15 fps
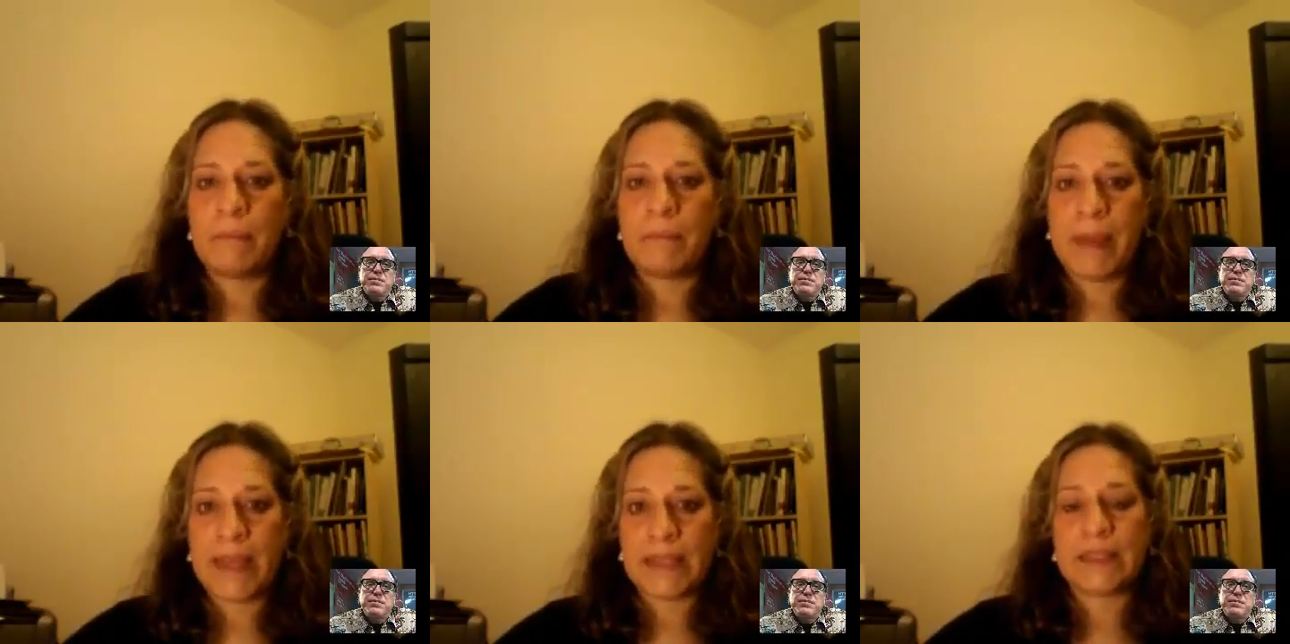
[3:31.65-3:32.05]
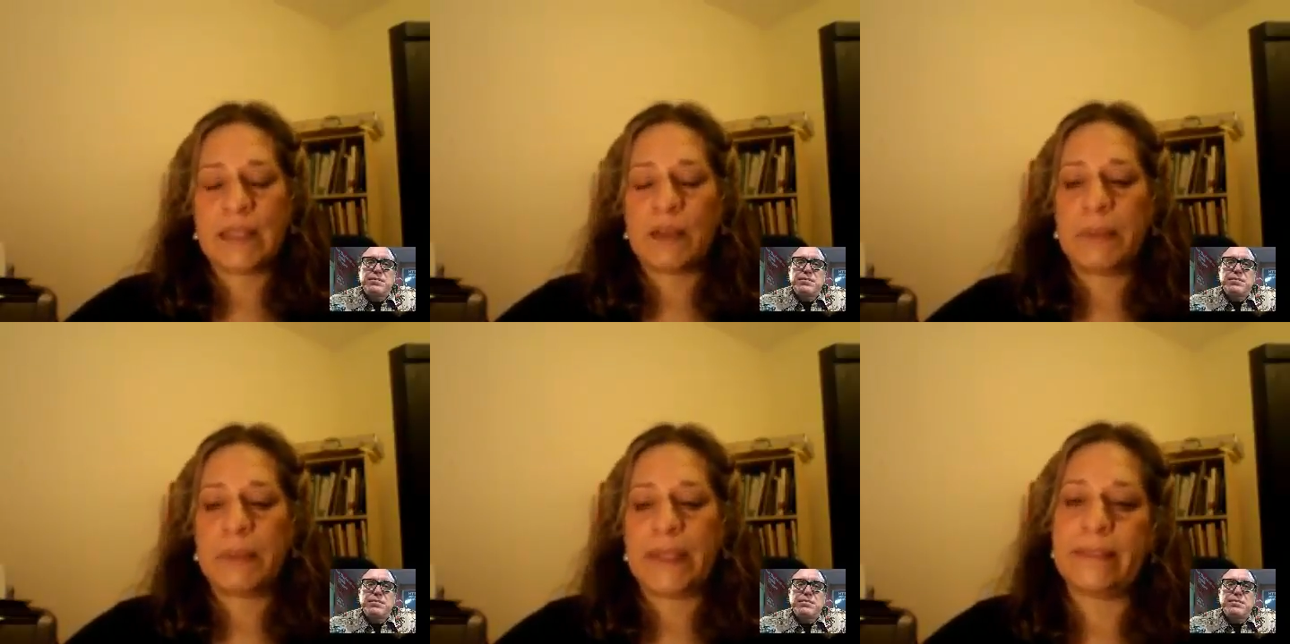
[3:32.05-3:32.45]
best
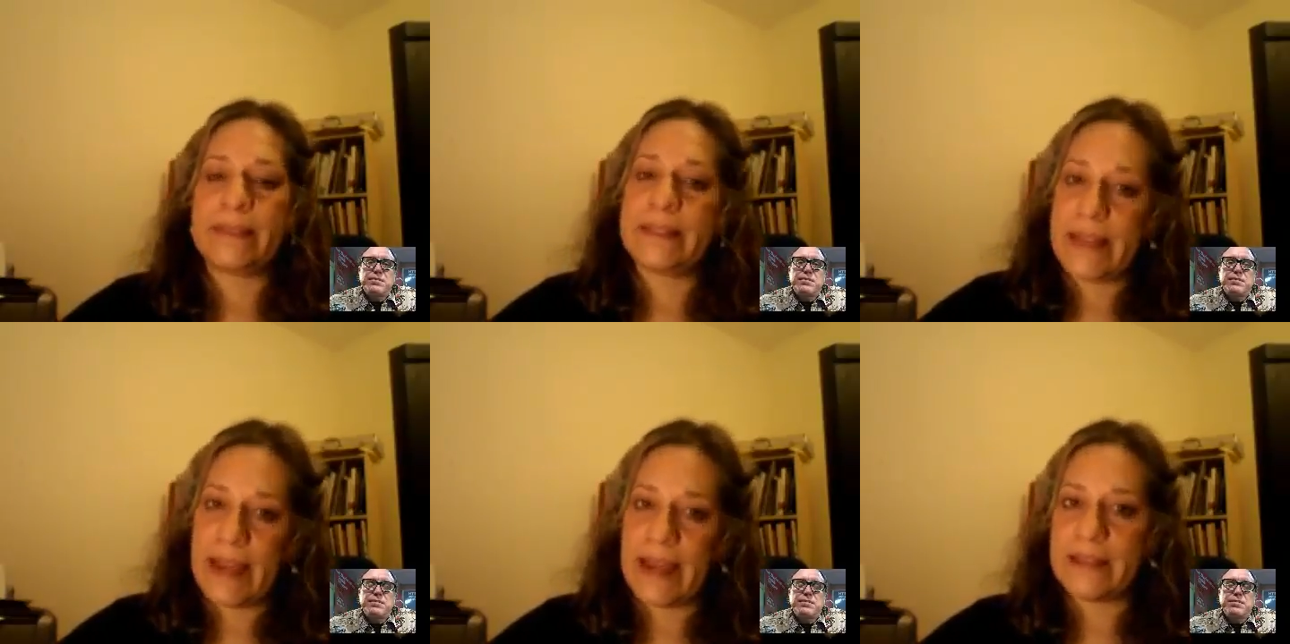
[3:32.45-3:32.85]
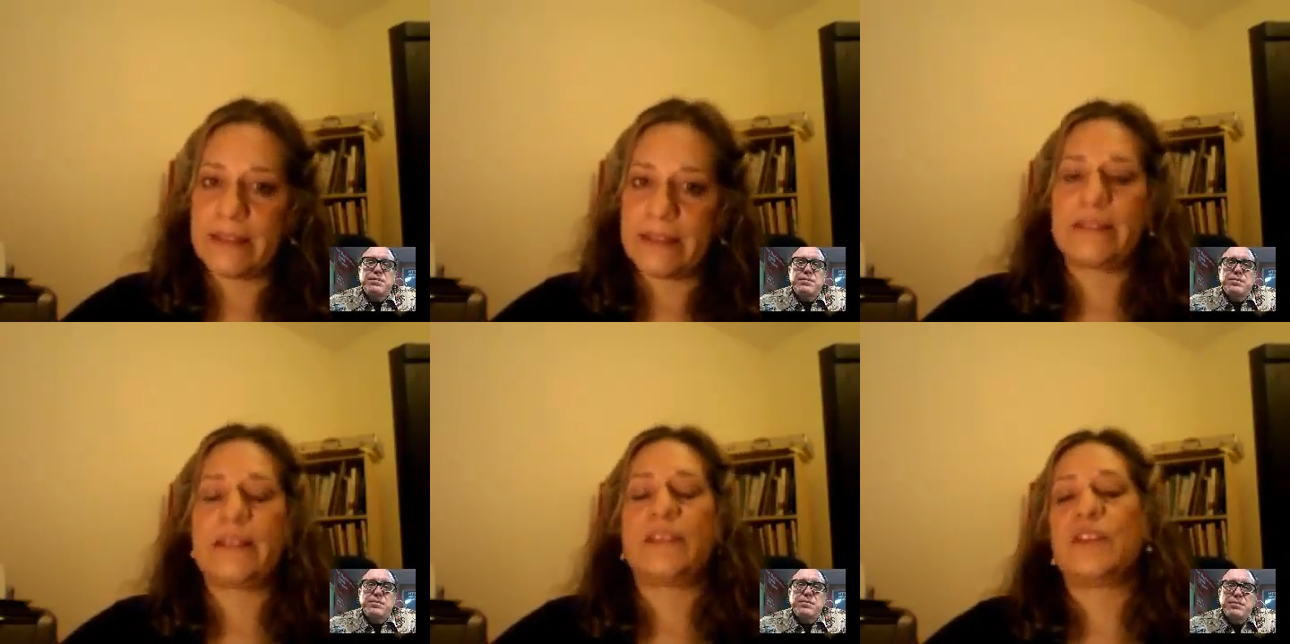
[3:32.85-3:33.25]
complete the
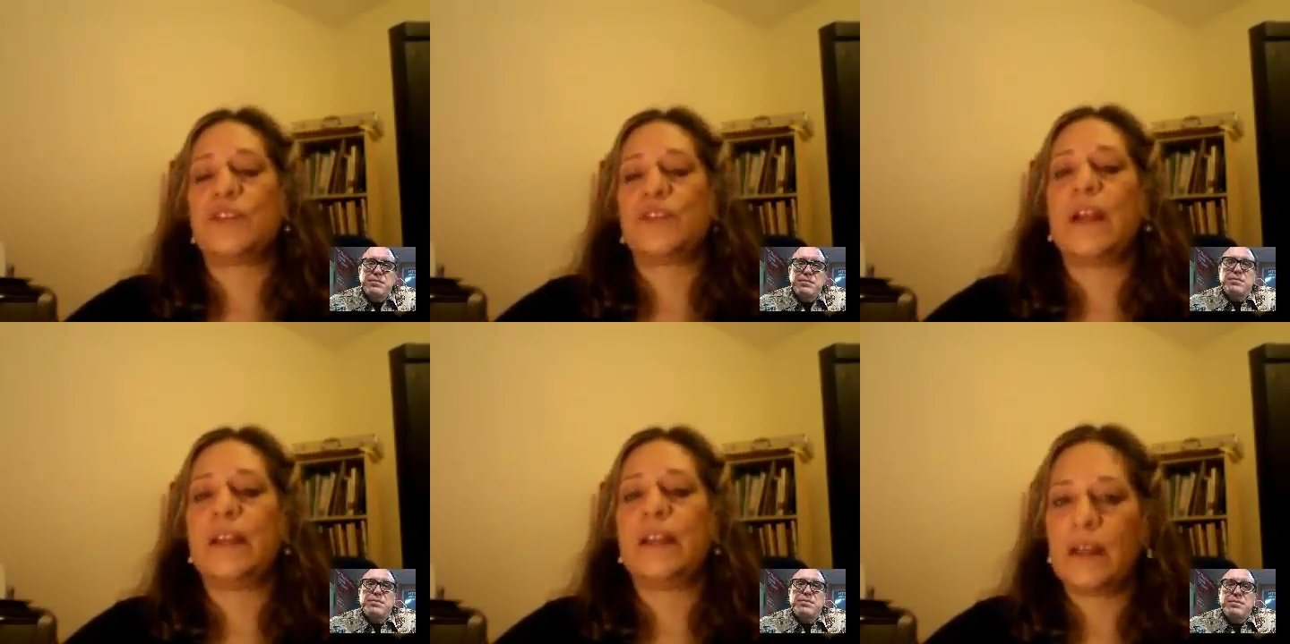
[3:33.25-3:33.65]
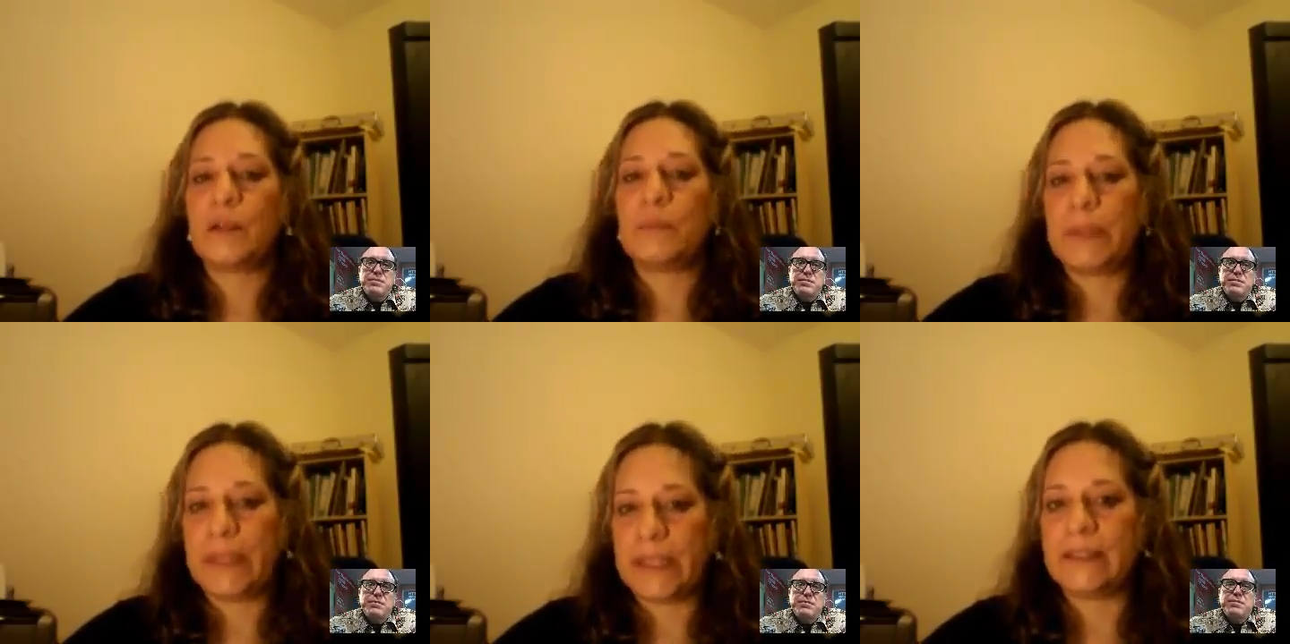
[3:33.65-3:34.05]
tasks that they're trying to
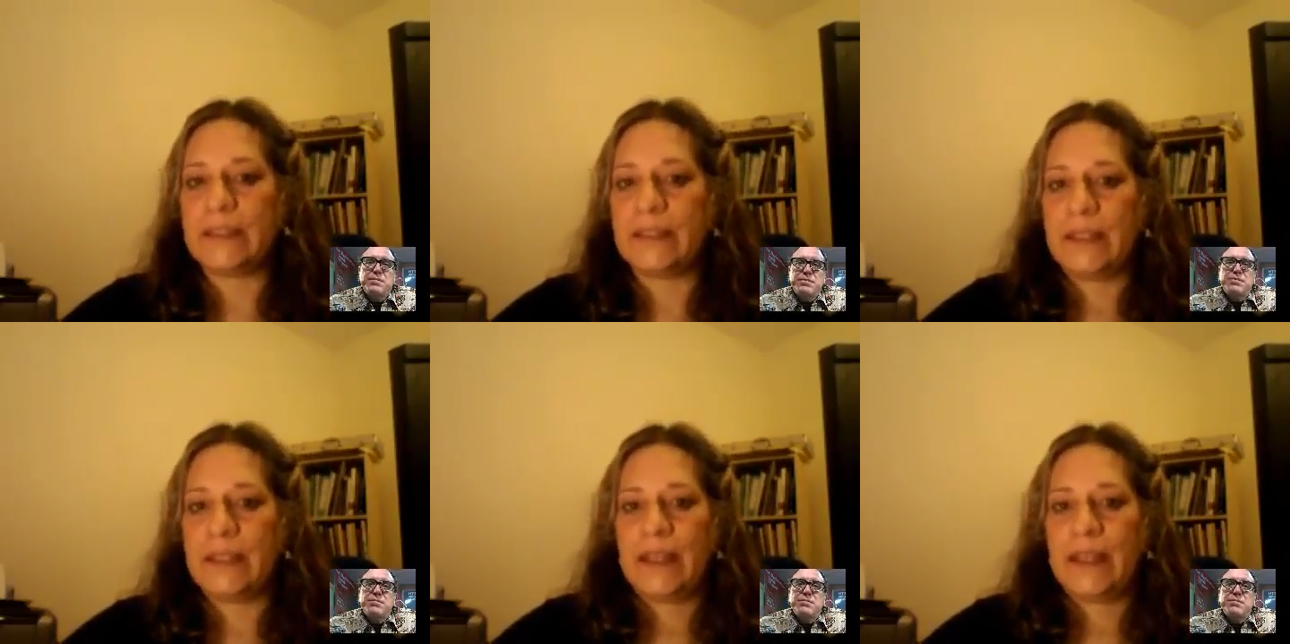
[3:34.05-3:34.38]
complete.